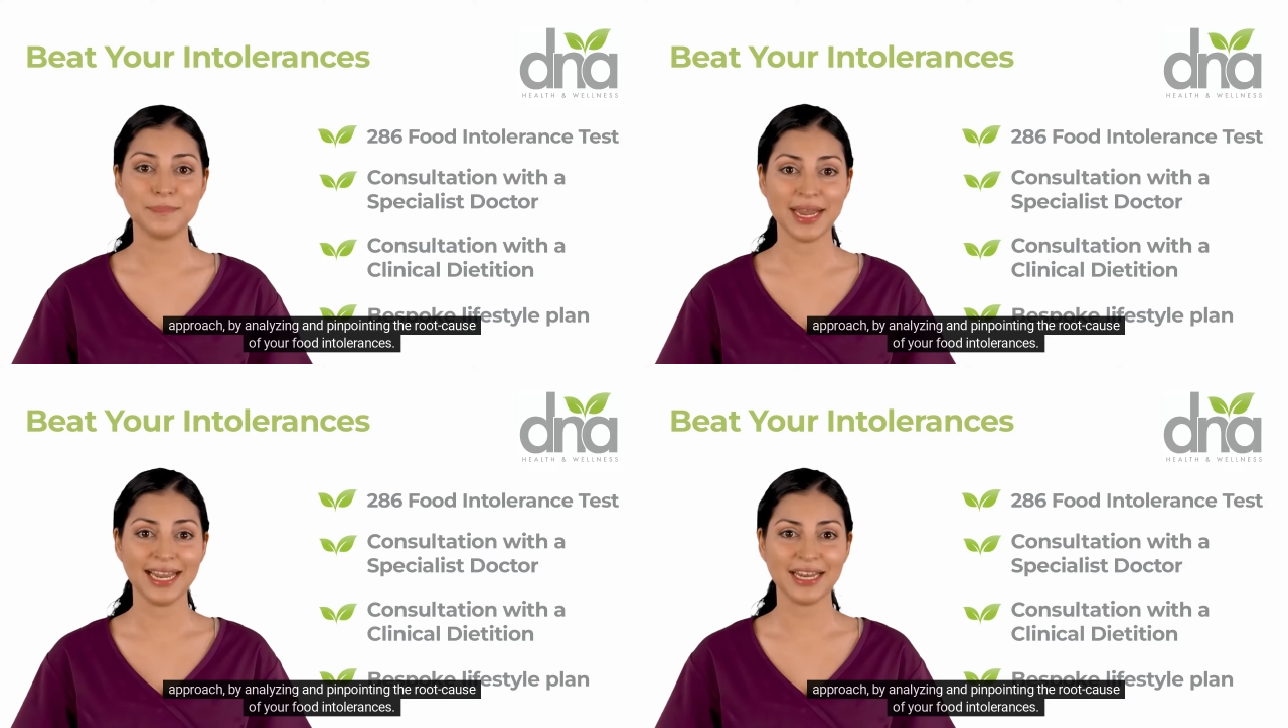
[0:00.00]

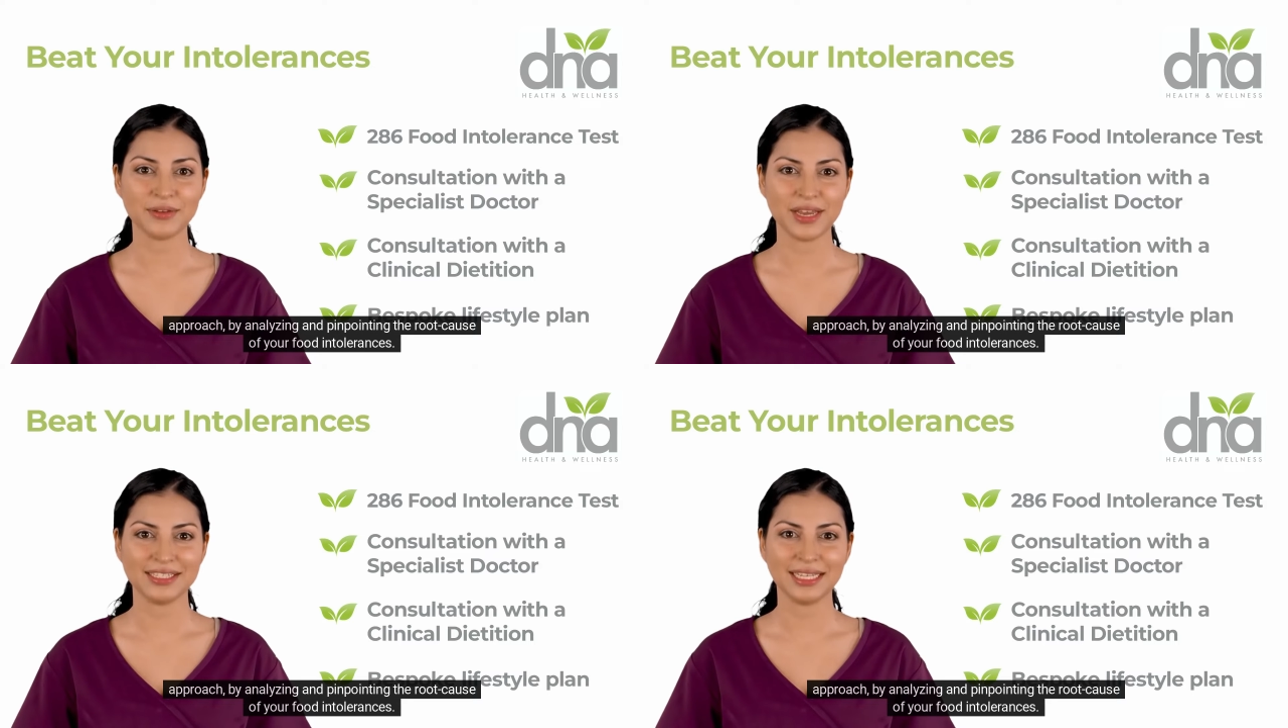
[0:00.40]
by
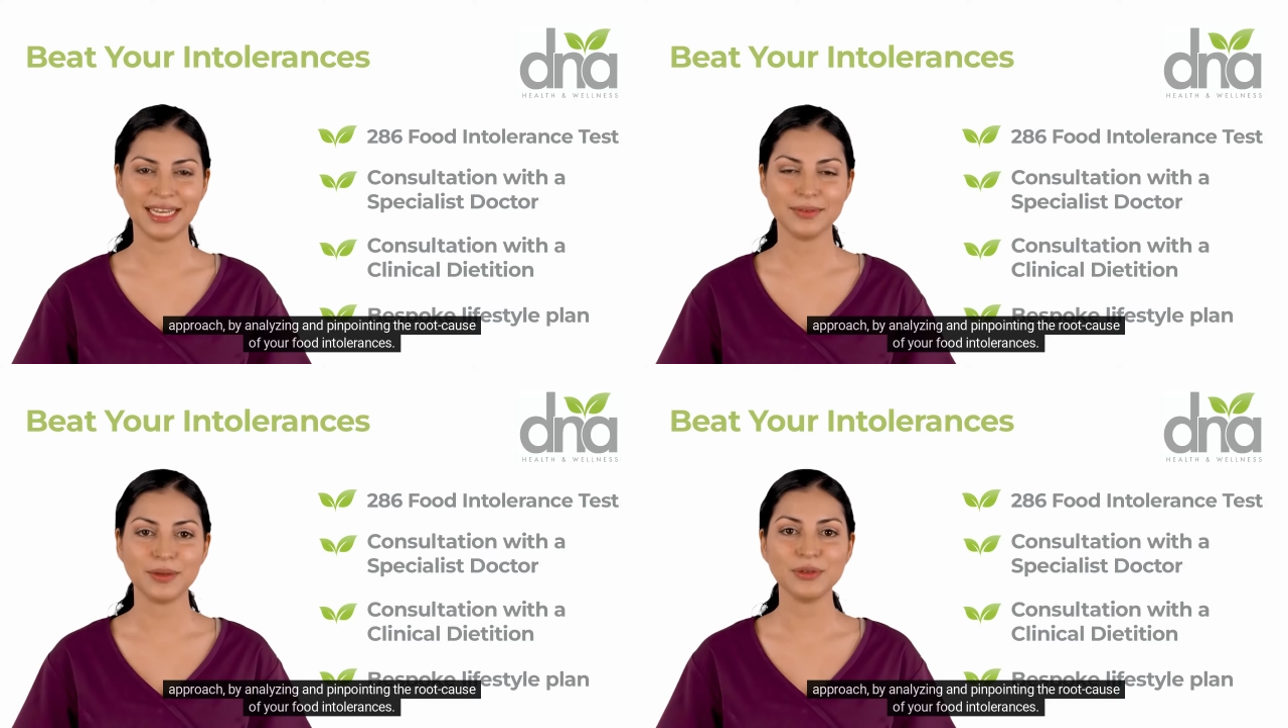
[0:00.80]

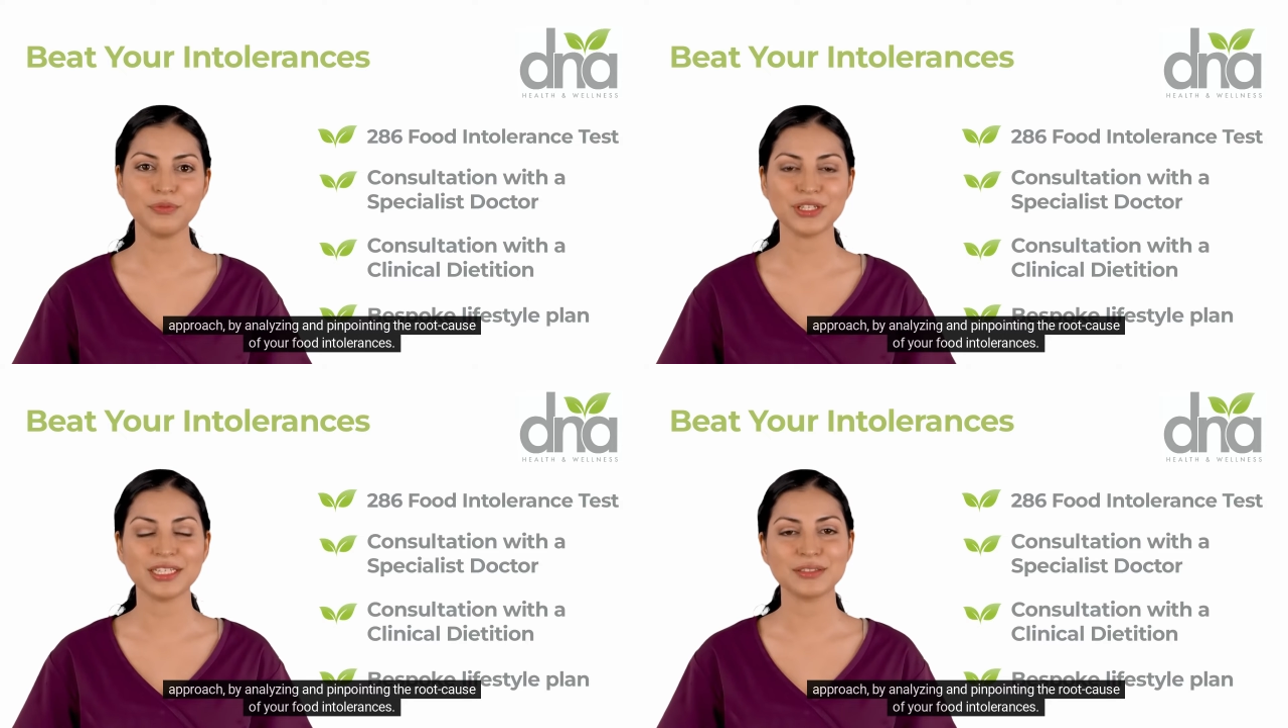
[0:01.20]
analyzing and
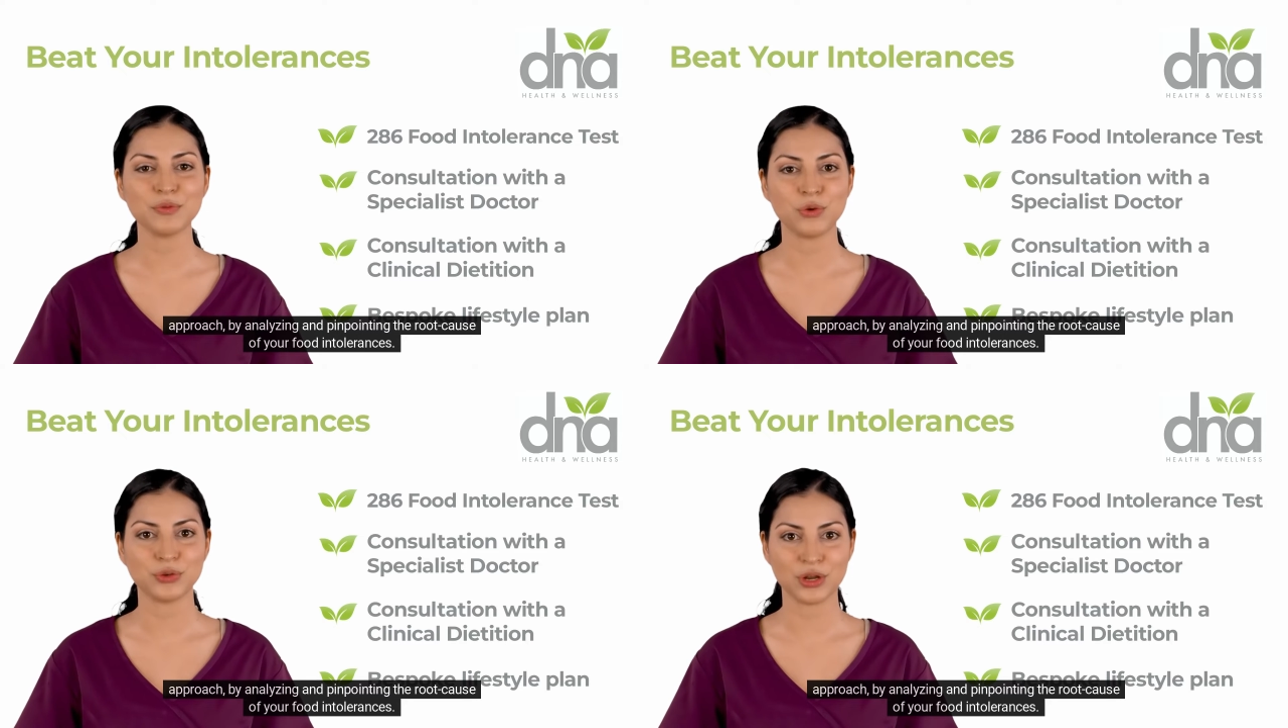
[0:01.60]
pinpointing
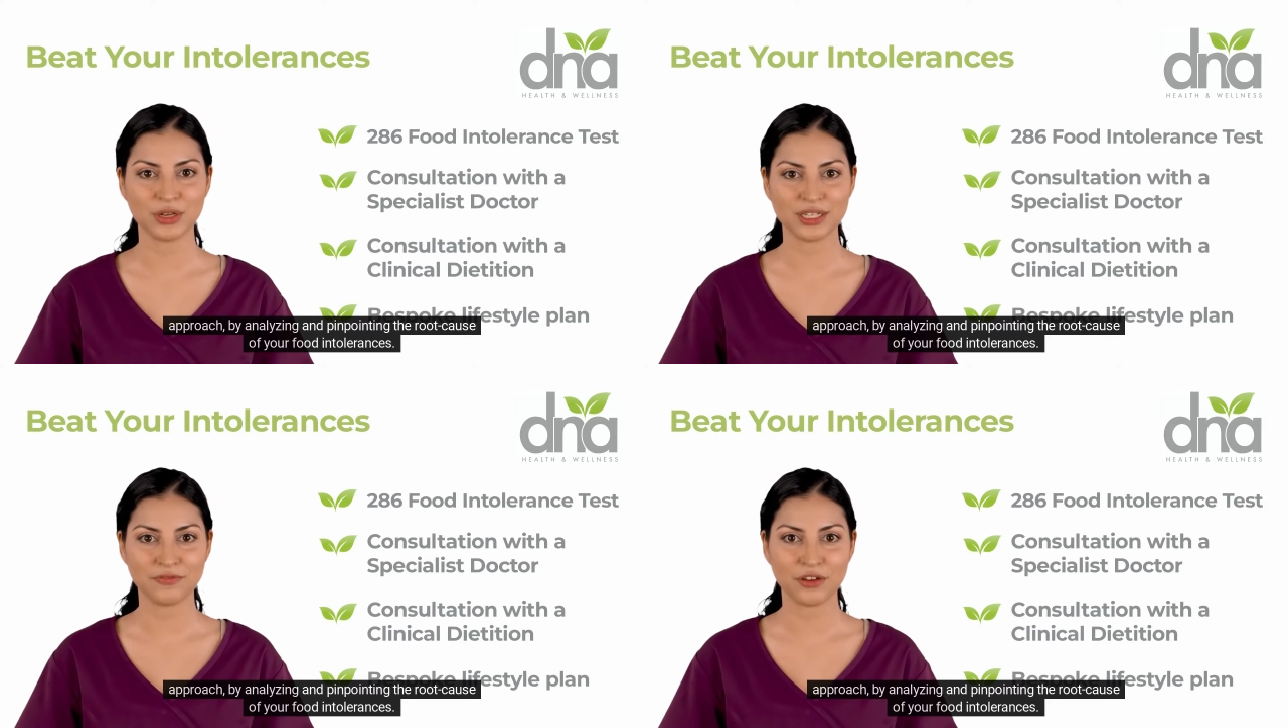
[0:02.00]
the root
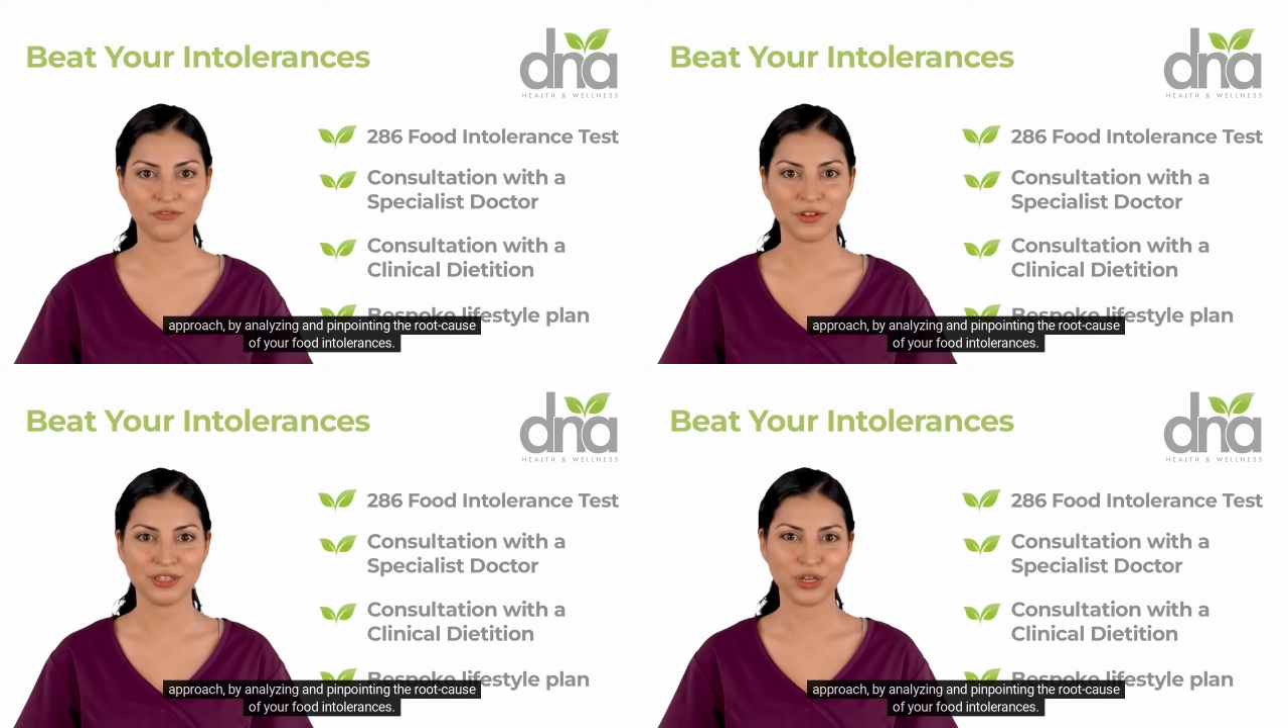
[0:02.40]
cause of your
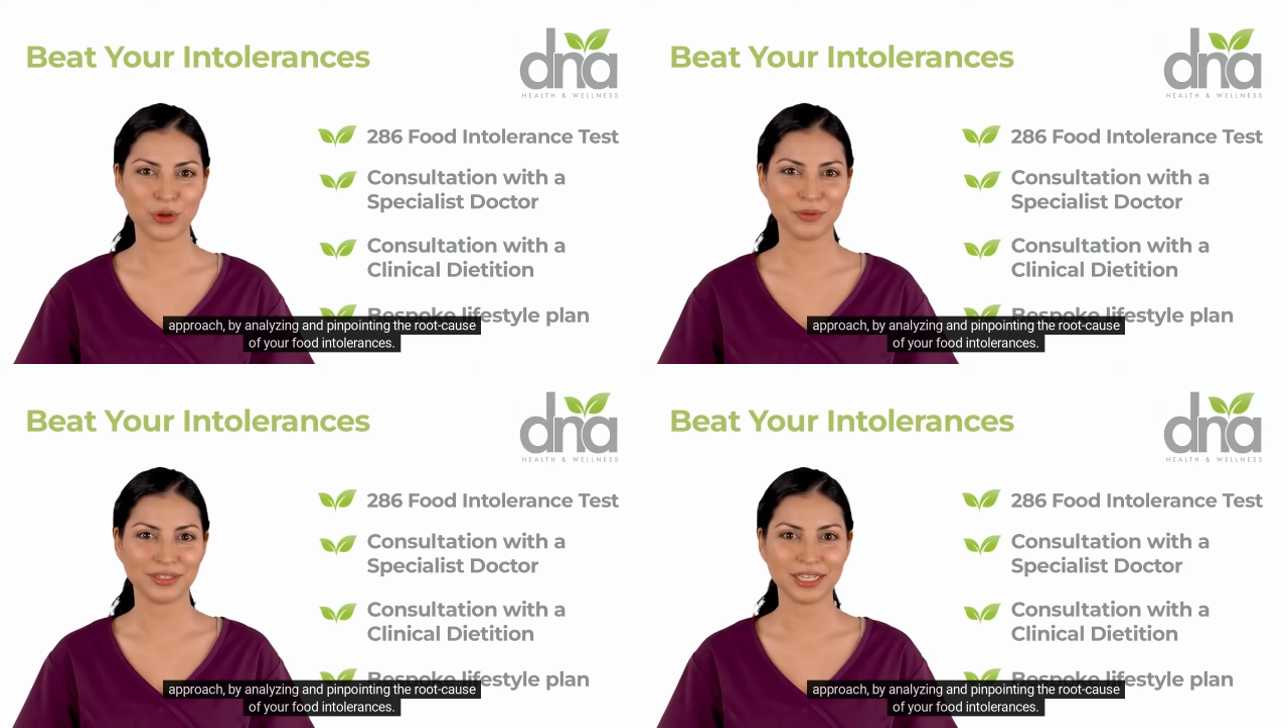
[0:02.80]
food
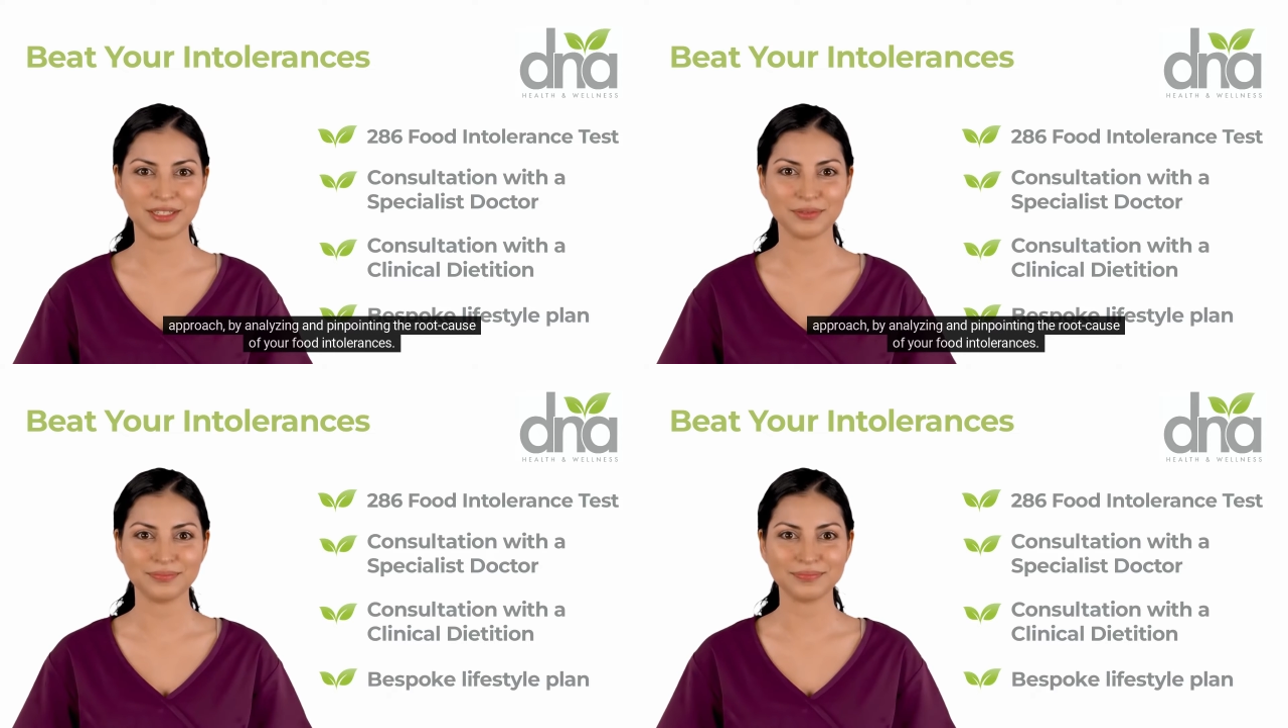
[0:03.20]
intolerances.